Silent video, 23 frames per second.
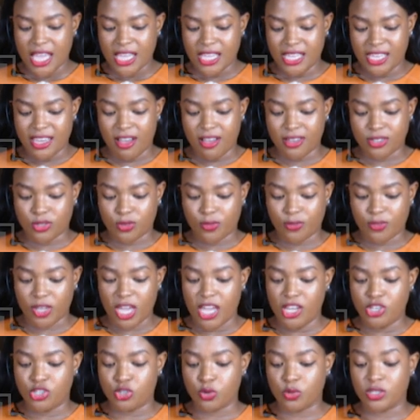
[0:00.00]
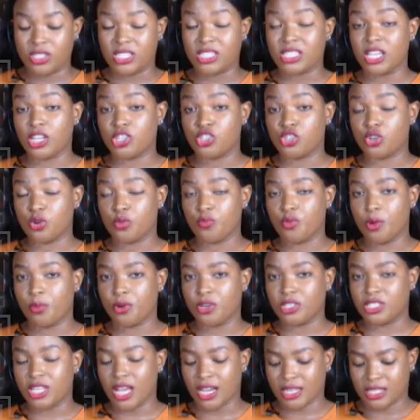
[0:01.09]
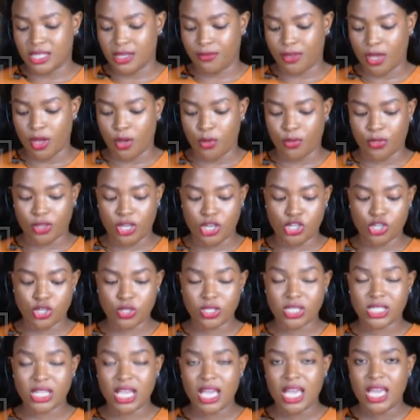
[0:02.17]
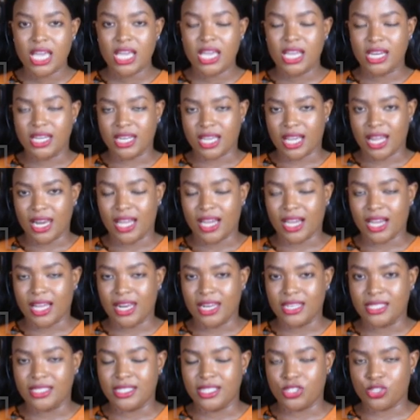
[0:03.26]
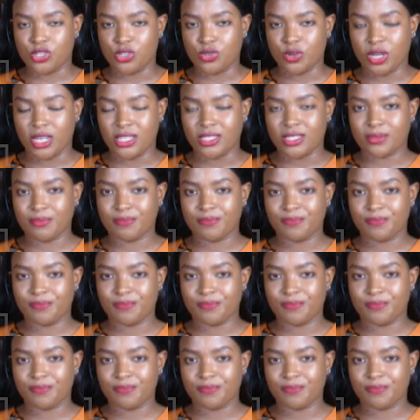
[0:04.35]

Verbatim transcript: years of age on sexual reproductive health issues in Kalangala district.